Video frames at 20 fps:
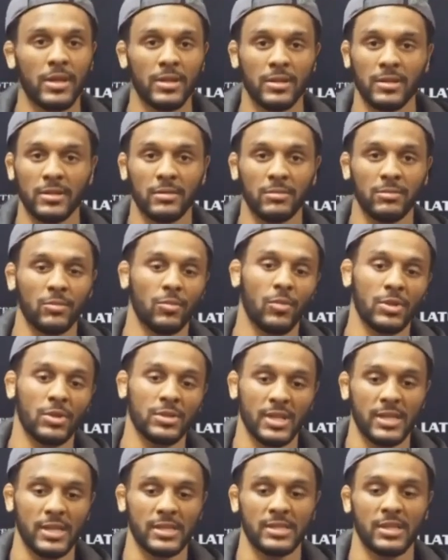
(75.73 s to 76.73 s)
And once
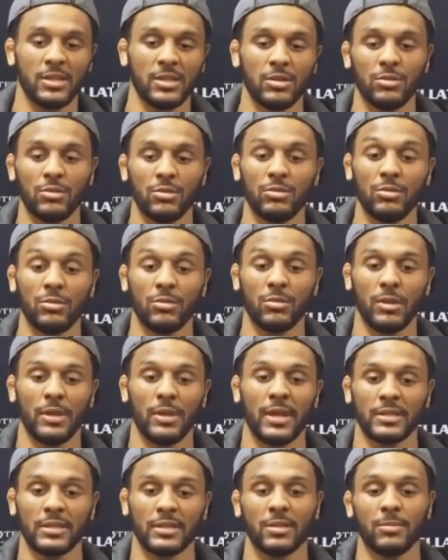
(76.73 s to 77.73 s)
I see who the
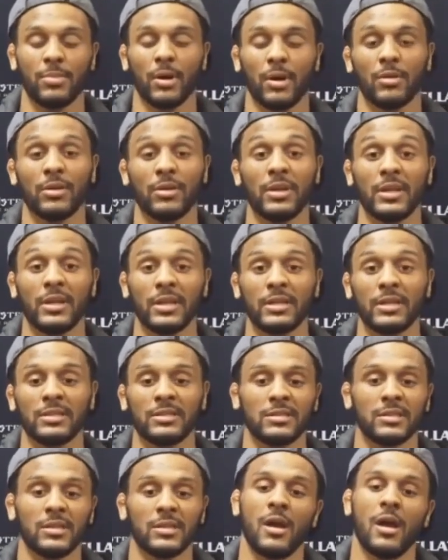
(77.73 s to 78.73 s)
next opponent
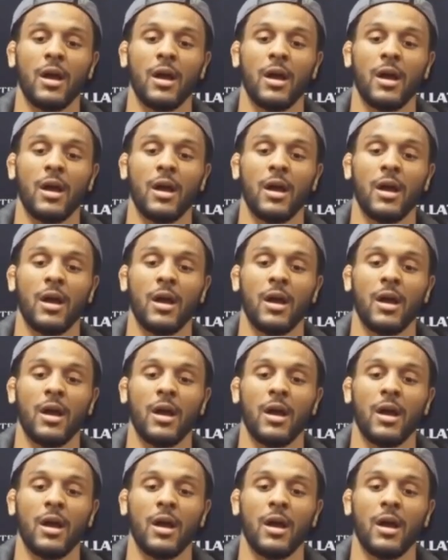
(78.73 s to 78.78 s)
is,